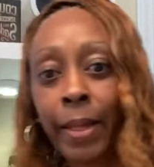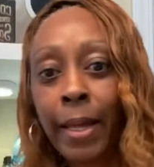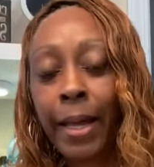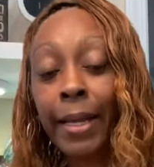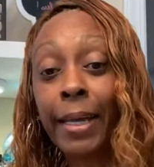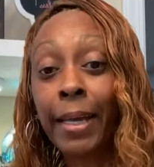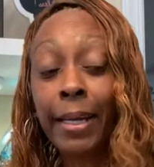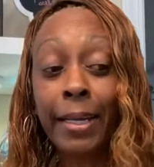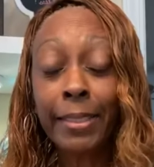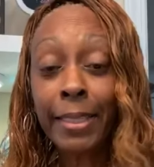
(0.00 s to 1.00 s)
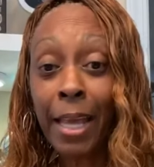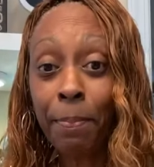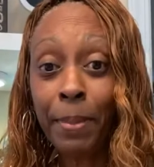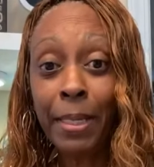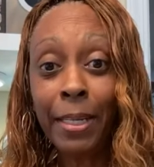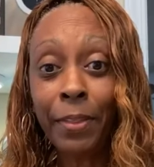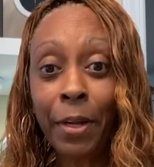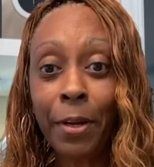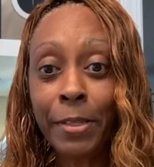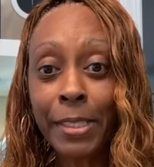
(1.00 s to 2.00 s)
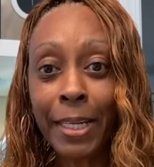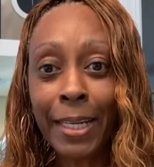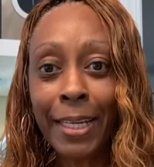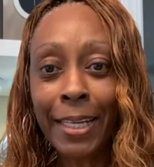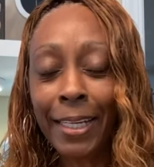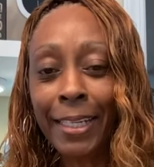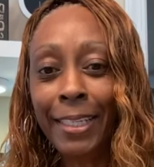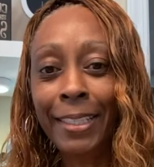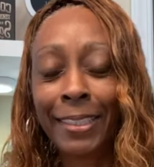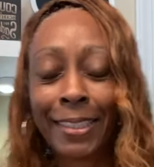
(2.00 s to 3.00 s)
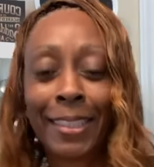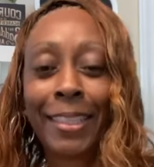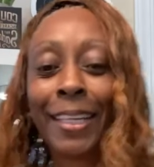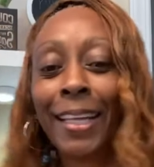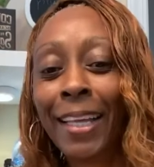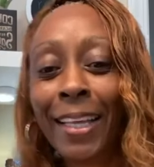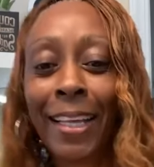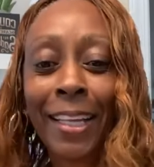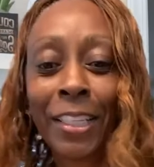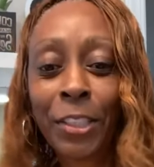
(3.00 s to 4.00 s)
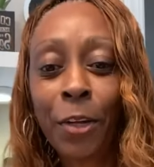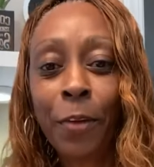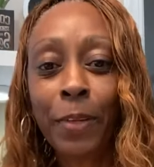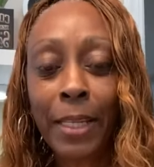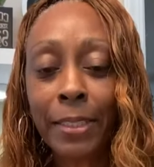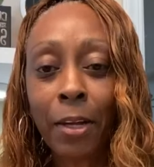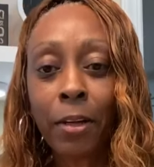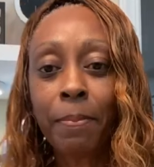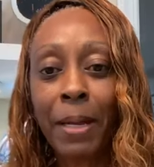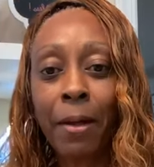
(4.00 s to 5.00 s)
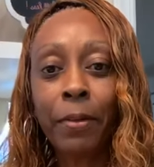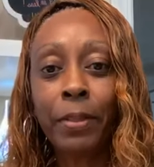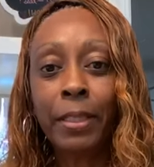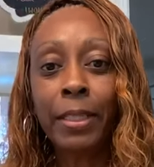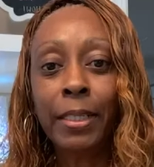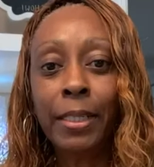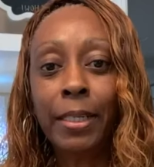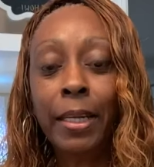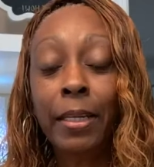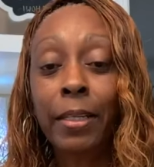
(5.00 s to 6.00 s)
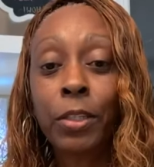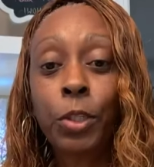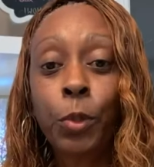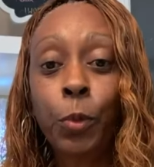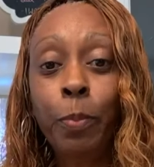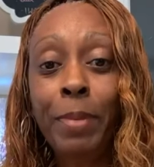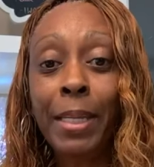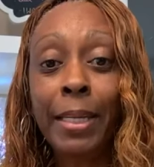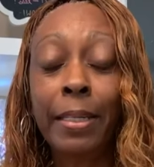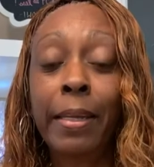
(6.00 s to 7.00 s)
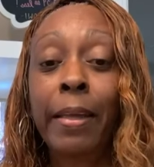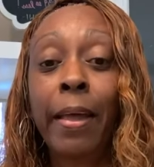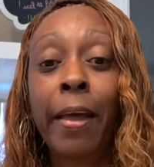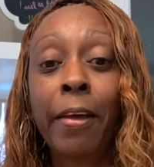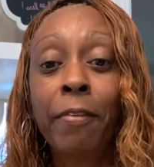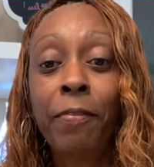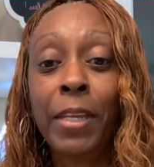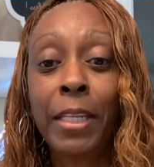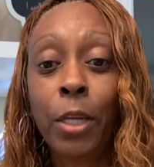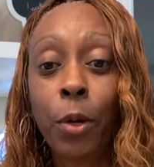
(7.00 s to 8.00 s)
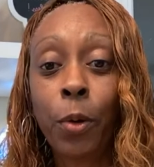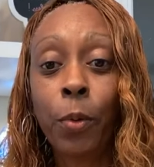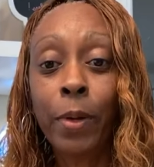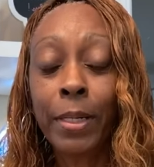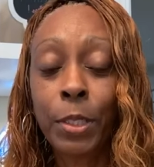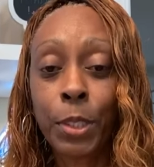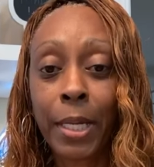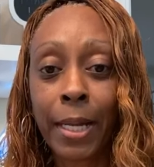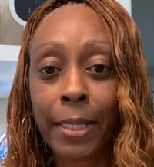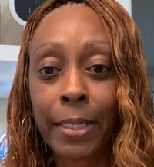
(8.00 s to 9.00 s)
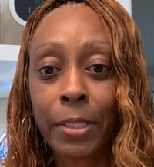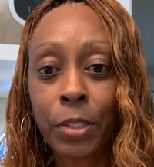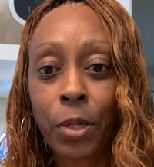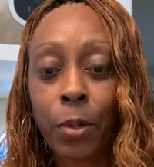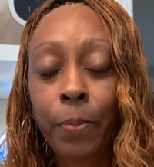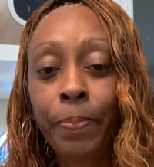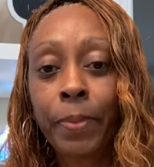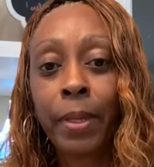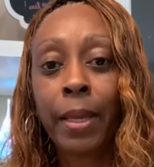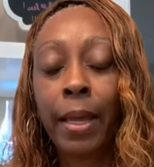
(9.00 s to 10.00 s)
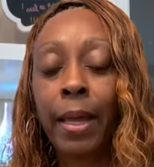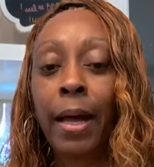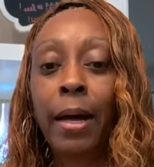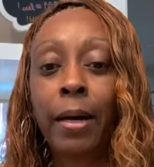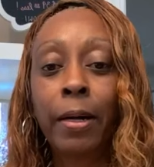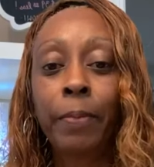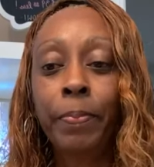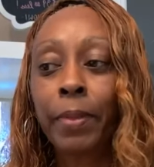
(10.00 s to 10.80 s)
Hi guys, happy Thursday. So let's talk about the 2 minute video challenge. So I